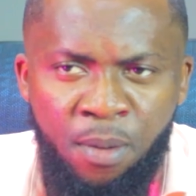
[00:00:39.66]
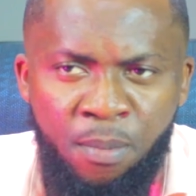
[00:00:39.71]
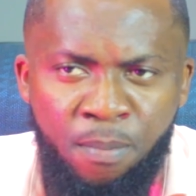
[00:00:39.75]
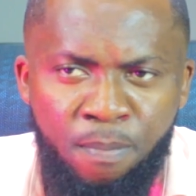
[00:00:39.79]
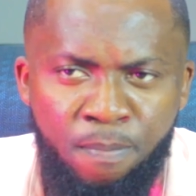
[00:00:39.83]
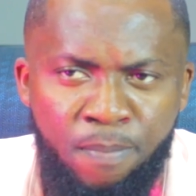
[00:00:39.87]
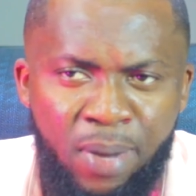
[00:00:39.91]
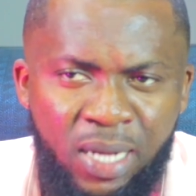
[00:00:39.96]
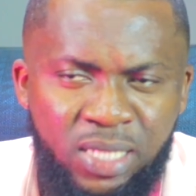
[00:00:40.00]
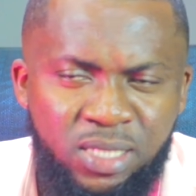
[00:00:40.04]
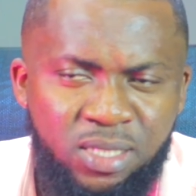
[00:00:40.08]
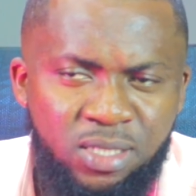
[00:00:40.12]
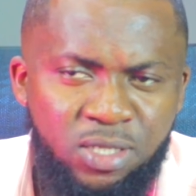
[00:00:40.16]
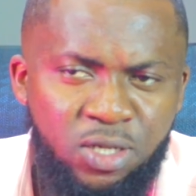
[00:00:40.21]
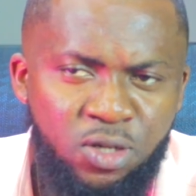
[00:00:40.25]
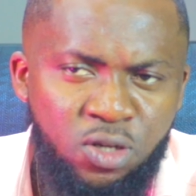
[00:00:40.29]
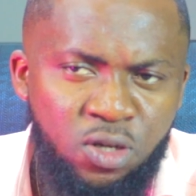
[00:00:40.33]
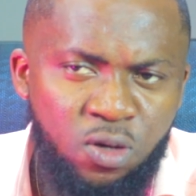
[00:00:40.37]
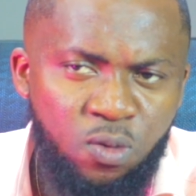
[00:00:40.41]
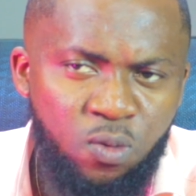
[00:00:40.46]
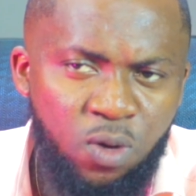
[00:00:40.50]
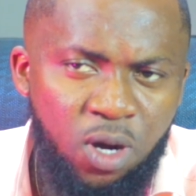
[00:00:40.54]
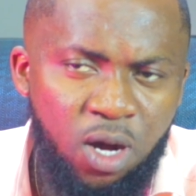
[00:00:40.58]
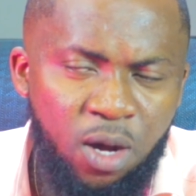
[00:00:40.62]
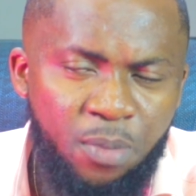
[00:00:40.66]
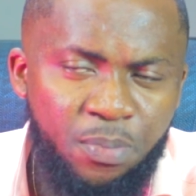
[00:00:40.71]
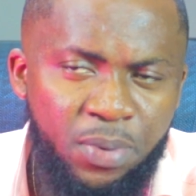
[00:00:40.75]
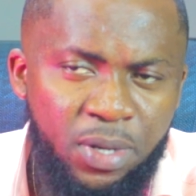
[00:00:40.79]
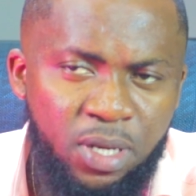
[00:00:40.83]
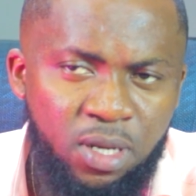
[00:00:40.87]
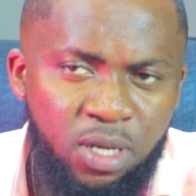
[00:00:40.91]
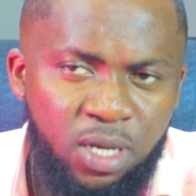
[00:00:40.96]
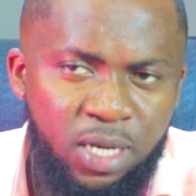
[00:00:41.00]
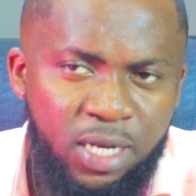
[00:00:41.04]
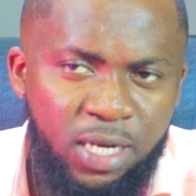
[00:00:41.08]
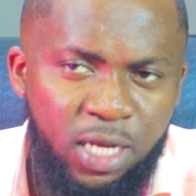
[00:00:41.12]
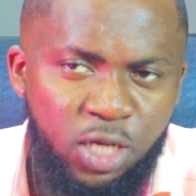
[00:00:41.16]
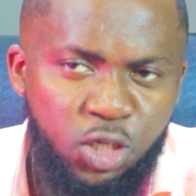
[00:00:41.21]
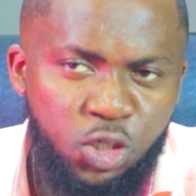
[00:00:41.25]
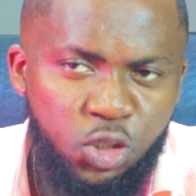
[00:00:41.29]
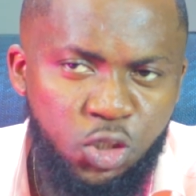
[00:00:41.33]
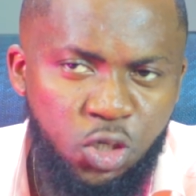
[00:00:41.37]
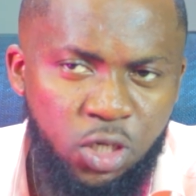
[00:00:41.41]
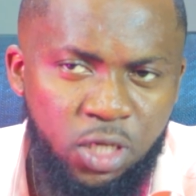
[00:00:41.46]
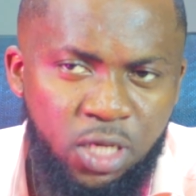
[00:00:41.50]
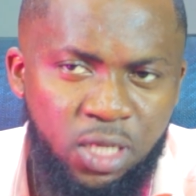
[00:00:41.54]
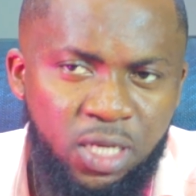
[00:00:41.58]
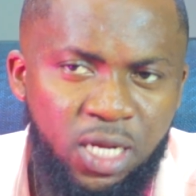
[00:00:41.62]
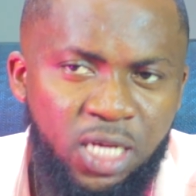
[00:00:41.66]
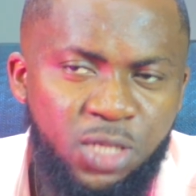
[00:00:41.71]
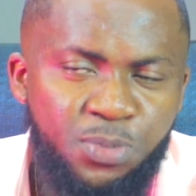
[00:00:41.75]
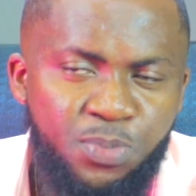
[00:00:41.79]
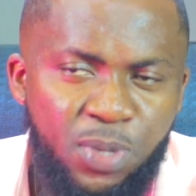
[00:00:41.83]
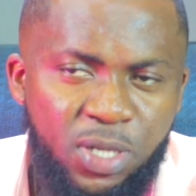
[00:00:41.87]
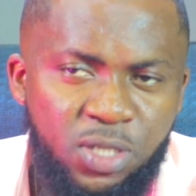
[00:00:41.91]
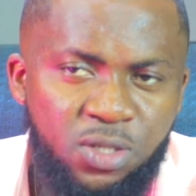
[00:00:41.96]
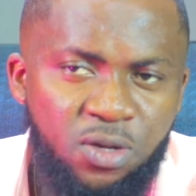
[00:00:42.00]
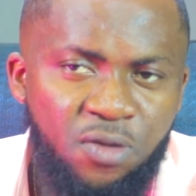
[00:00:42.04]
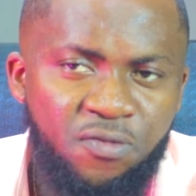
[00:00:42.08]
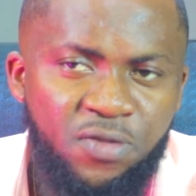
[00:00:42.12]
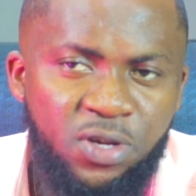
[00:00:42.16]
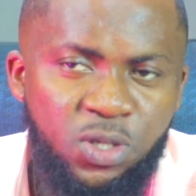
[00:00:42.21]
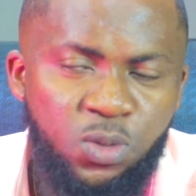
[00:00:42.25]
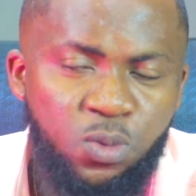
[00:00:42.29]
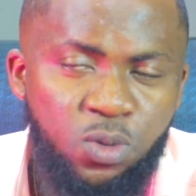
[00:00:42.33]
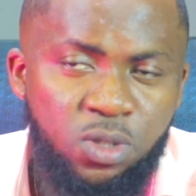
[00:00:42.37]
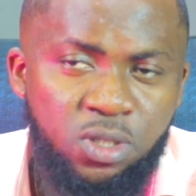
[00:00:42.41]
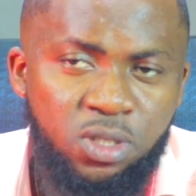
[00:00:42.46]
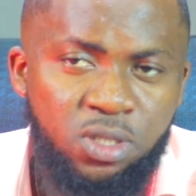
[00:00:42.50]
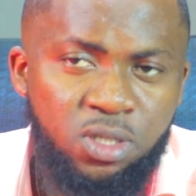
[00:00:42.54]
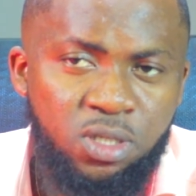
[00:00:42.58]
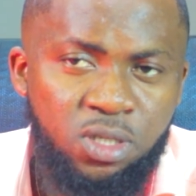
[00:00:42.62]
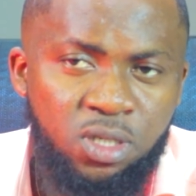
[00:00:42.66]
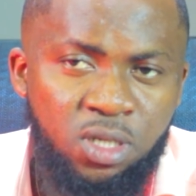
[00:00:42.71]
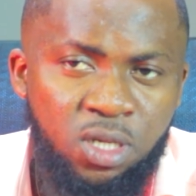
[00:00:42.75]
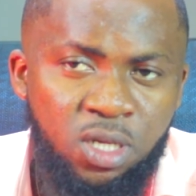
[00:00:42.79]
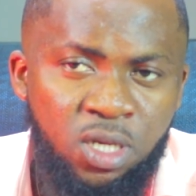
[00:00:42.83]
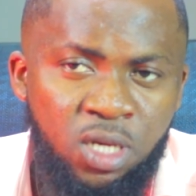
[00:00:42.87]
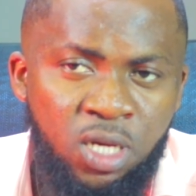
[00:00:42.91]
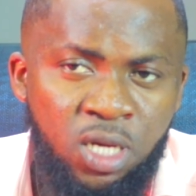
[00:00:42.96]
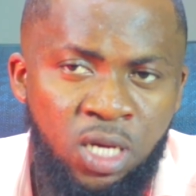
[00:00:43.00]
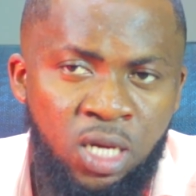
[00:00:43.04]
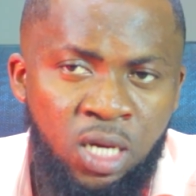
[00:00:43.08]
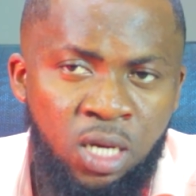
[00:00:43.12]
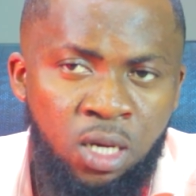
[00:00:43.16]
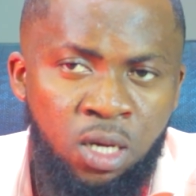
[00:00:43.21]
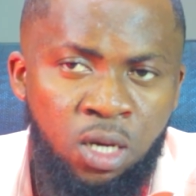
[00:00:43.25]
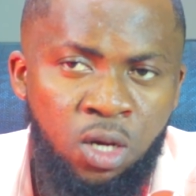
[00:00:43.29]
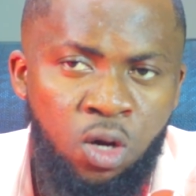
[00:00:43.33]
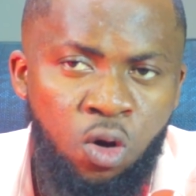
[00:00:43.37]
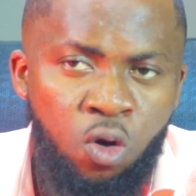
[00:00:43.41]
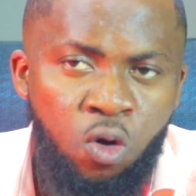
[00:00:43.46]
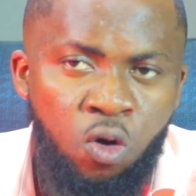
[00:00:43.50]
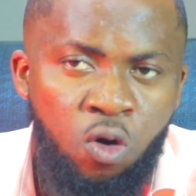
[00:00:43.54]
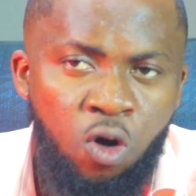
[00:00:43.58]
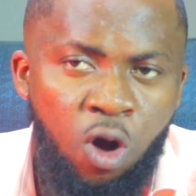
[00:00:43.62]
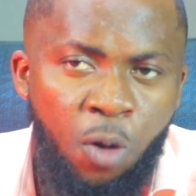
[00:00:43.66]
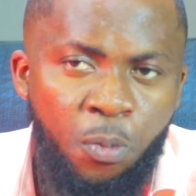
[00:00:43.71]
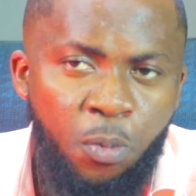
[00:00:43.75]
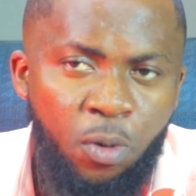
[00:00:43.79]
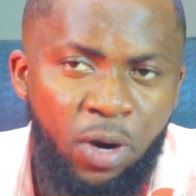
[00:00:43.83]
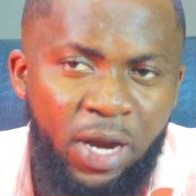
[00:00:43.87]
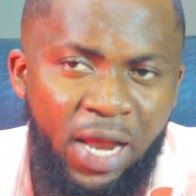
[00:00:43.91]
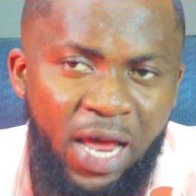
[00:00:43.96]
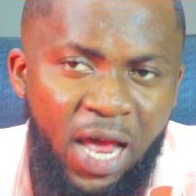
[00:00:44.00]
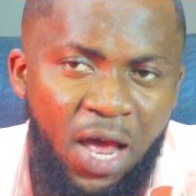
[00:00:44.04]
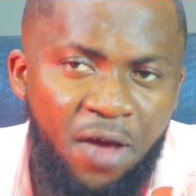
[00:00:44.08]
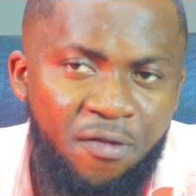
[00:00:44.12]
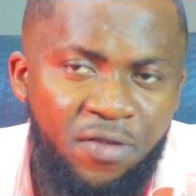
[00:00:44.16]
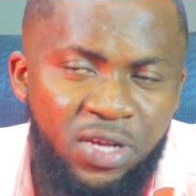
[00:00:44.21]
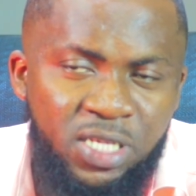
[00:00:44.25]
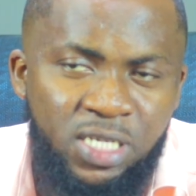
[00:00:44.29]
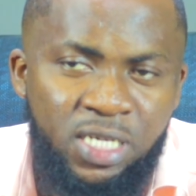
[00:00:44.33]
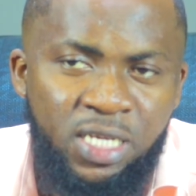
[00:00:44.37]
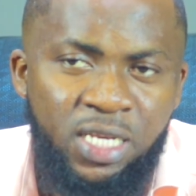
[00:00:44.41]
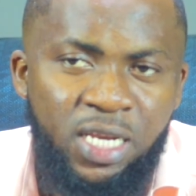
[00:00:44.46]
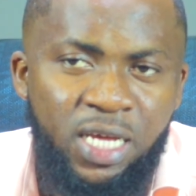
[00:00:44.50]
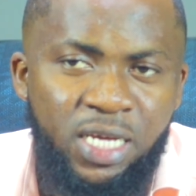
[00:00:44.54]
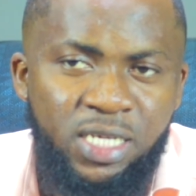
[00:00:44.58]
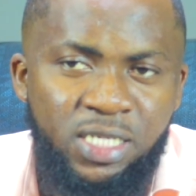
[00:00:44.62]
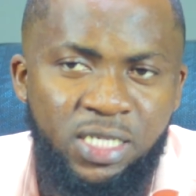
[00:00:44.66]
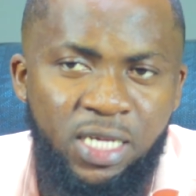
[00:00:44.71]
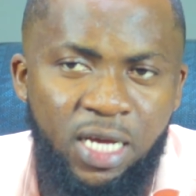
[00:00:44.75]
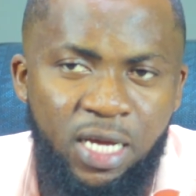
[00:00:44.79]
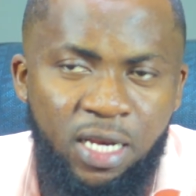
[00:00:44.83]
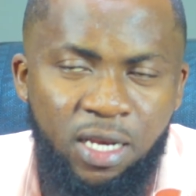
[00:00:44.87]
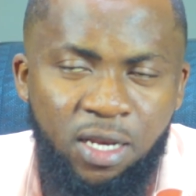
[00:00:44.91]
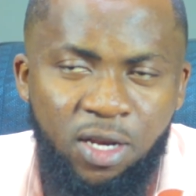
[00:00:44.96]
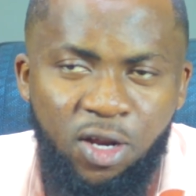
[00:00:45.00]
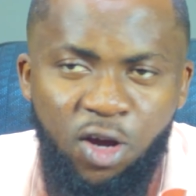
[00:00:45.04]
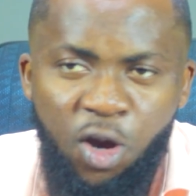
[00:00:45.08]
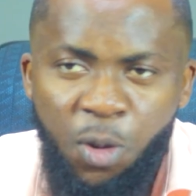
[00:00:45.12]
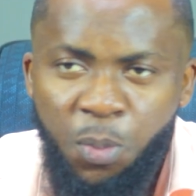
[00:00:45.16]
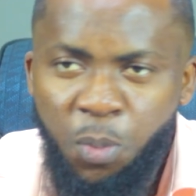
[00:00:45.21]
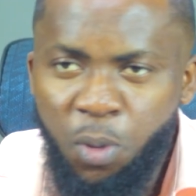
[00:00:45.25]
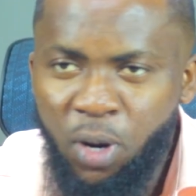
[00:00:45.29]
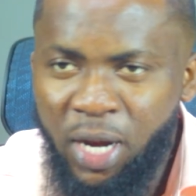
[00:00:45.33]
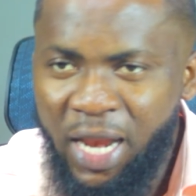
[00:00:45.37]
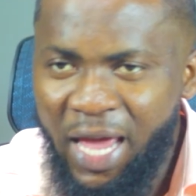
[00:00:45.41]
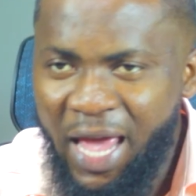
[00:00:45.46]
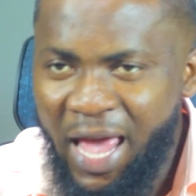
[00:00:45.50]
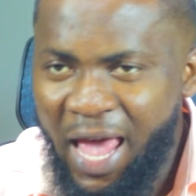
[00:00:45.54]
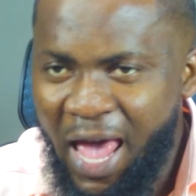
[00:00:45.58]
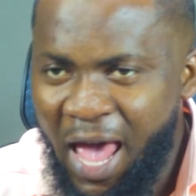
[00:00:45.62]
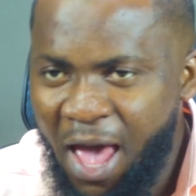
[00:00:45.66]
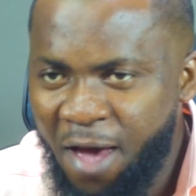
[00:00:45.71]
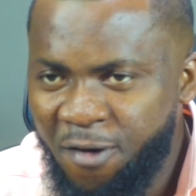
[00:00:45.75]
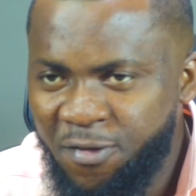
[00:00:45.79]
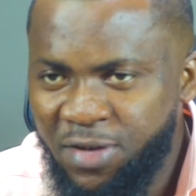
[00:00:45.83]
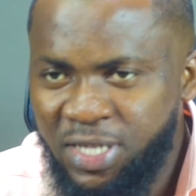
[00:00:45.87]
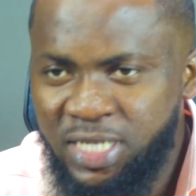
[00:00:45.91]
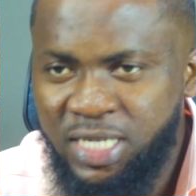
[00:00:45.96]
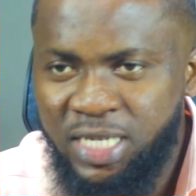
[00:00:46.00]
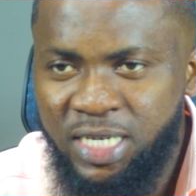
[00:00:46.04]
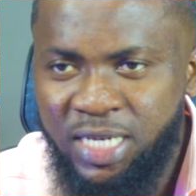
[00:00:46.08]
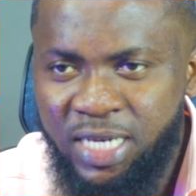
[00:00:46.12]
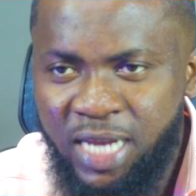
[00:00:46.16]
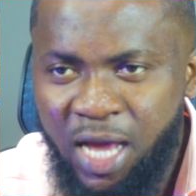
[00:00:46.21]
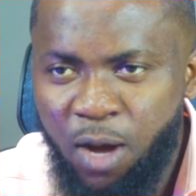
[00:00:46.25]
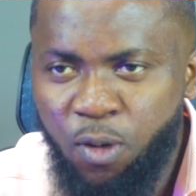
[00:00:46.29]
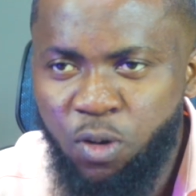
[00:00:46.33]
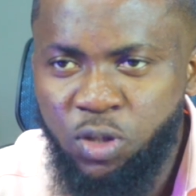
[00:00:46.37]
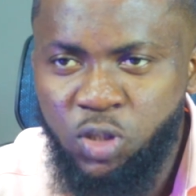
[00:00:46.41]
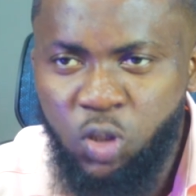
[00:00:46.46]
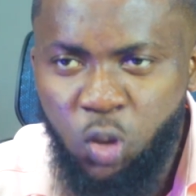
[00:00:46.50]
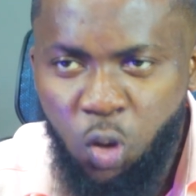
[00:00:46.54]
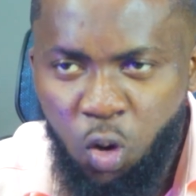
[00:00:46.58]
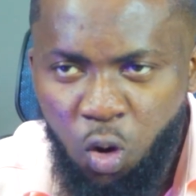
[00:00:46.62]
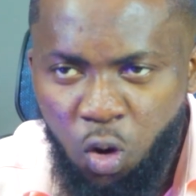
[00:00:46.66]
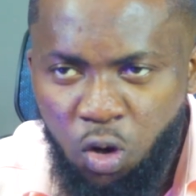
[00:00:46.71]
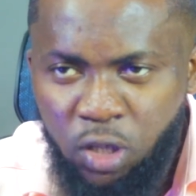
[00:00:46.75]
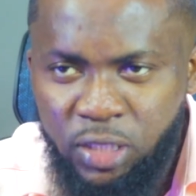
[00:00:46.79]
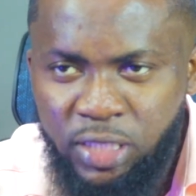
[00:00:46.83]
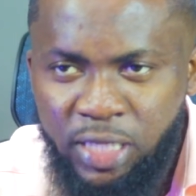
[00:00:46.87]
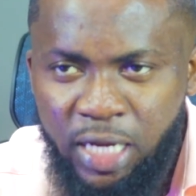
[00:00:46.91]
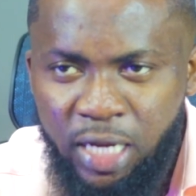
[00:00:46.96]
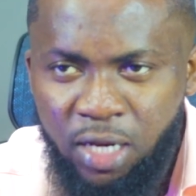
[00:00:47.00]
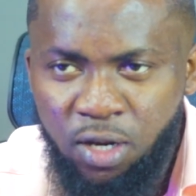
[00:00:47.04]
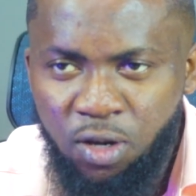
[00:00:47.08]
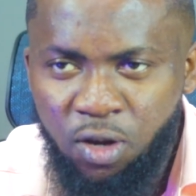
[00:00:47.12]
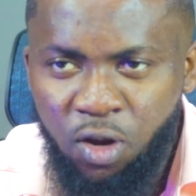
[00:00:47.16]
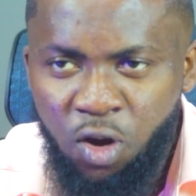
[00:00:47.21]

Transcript: But do you know what happened? The shocking aspect of it was, upon everything they said, upon everything that was uttered